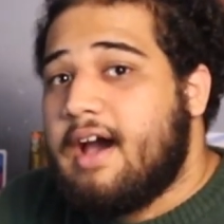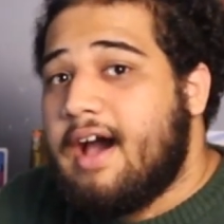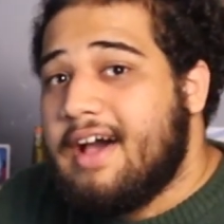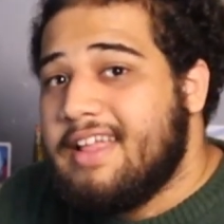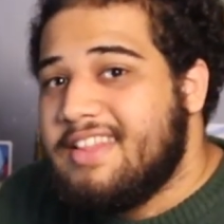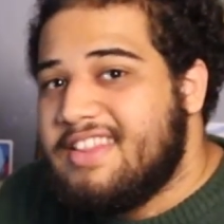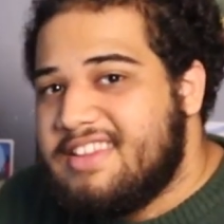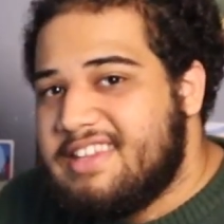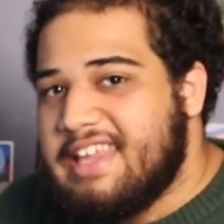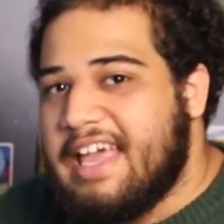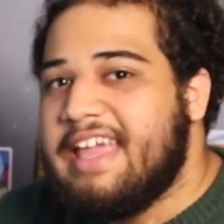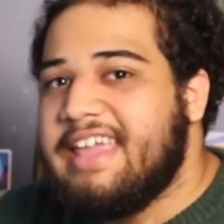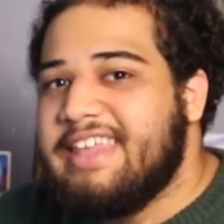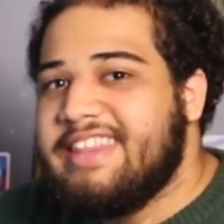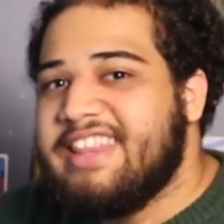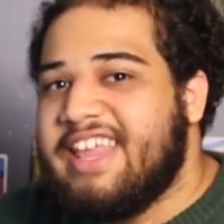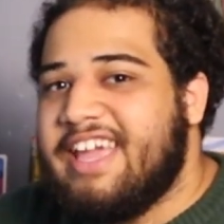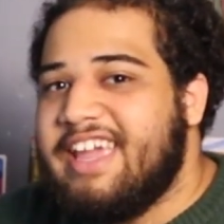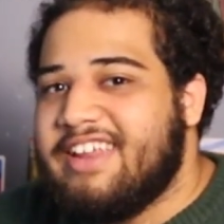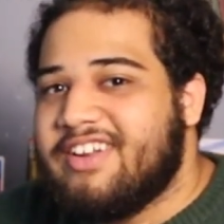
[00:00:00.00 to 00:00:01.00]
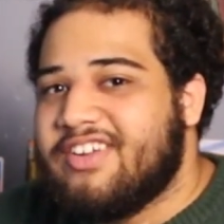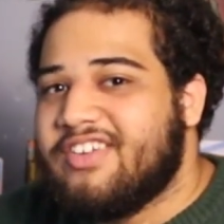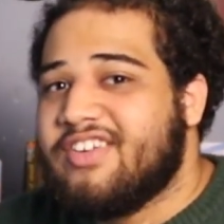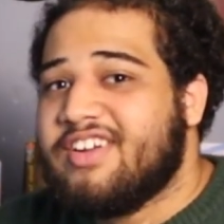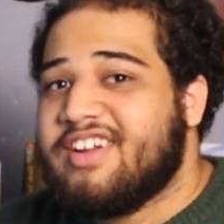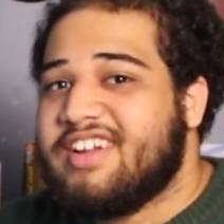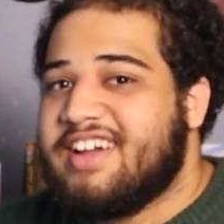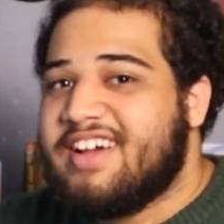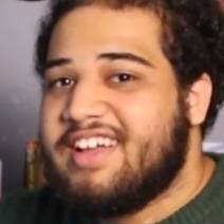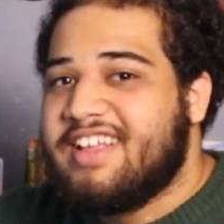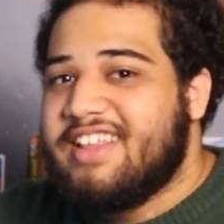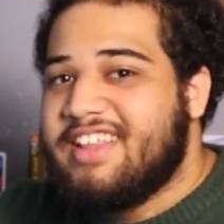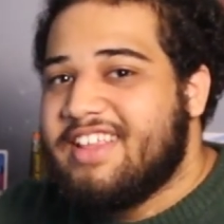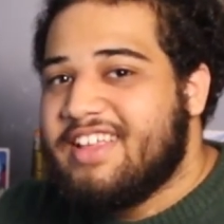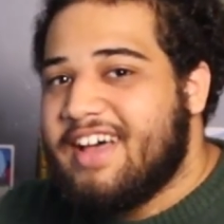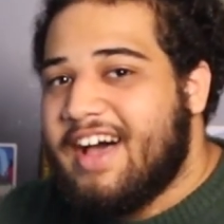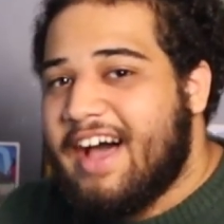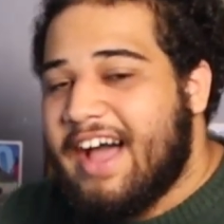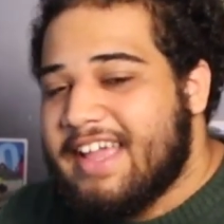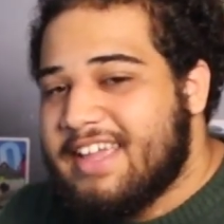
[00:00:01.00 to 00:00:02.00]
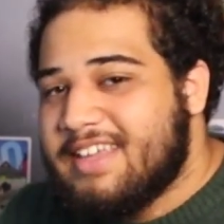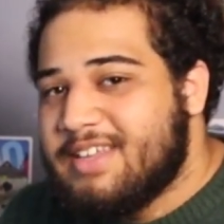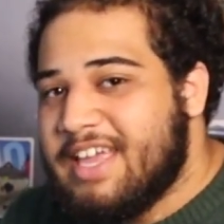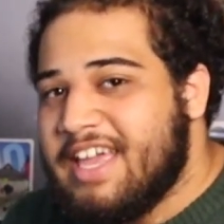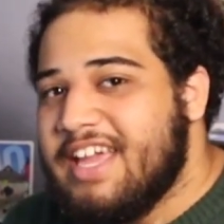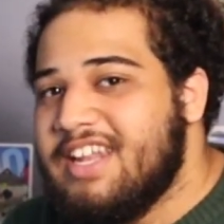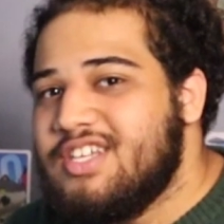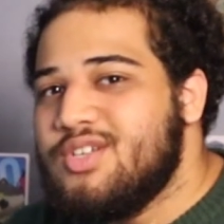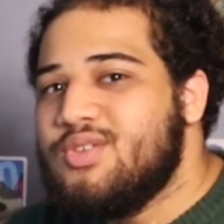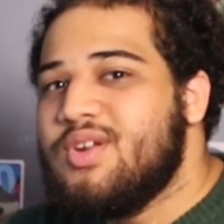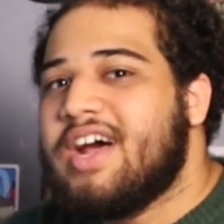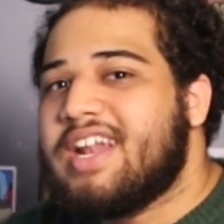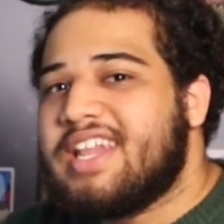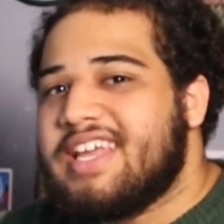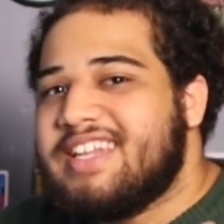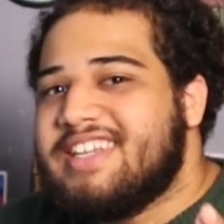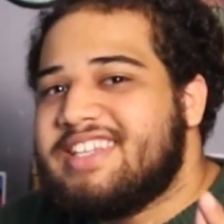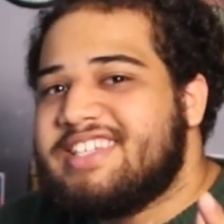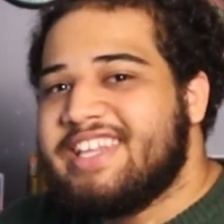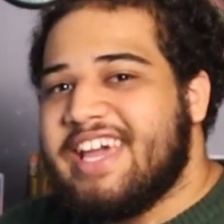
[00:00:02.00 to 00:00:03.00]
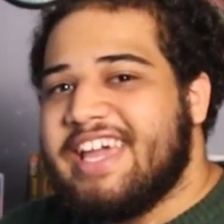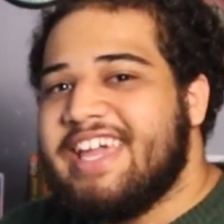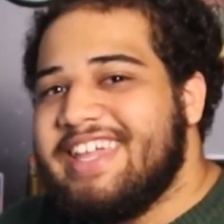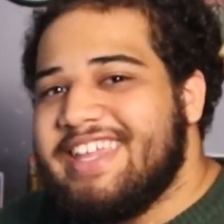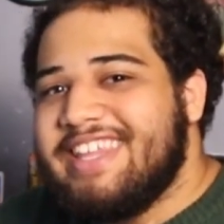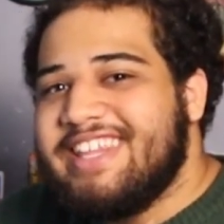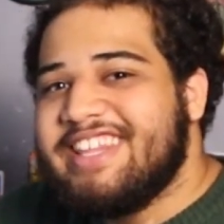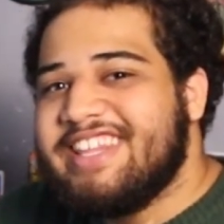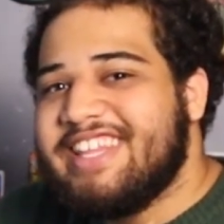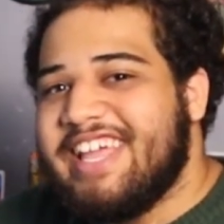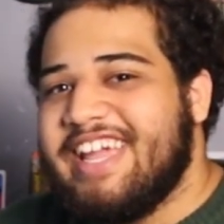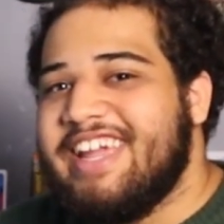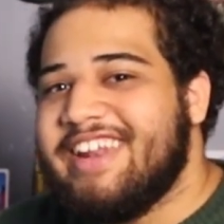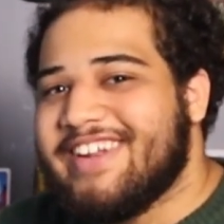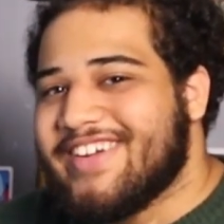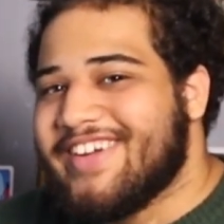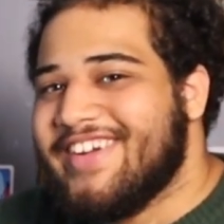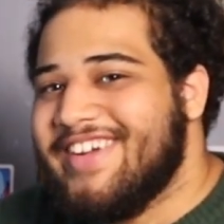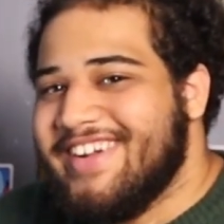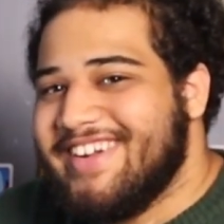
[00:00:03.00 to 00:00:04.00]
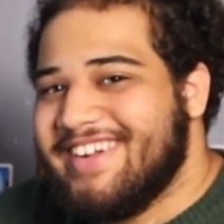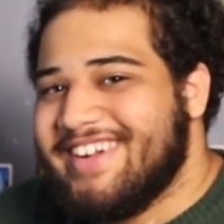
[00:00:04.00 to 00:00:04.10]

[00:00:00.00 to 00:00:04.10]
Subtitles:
A day later, I kid you not, a day later,